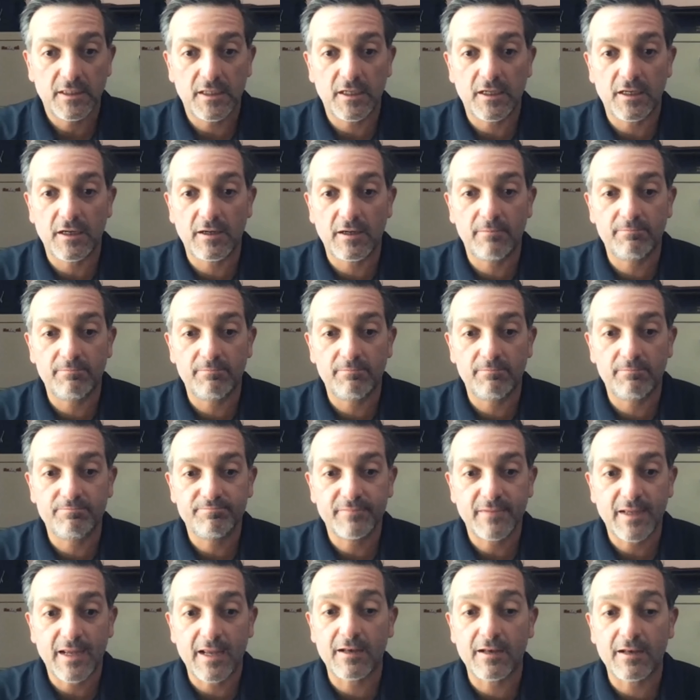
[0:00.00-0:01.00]

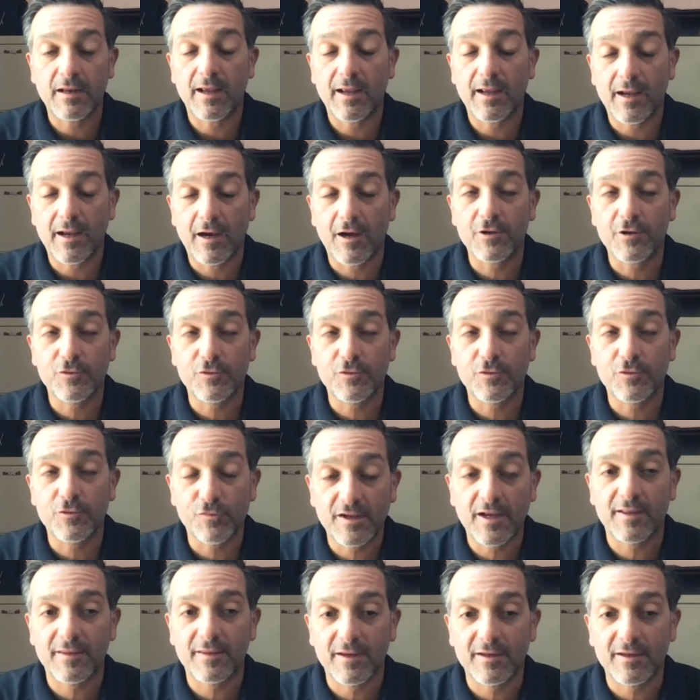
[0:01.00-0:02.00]
And
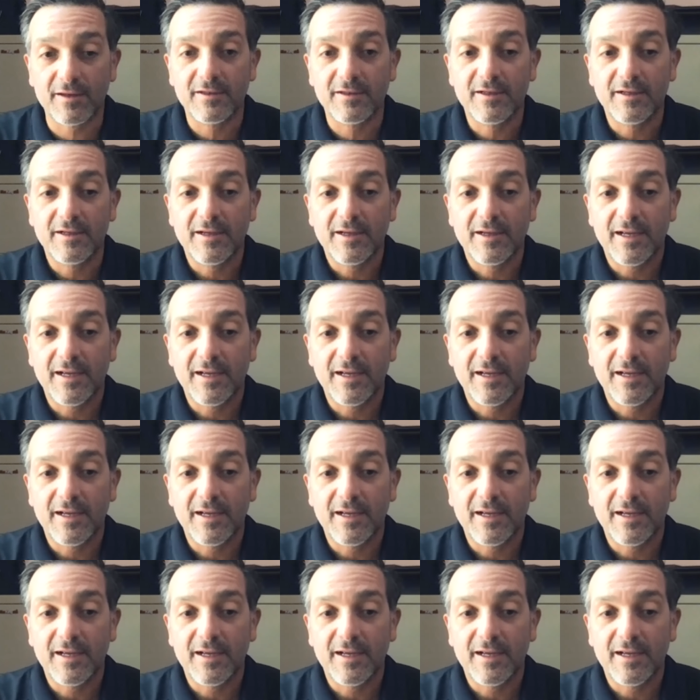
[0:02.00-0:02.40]
understand that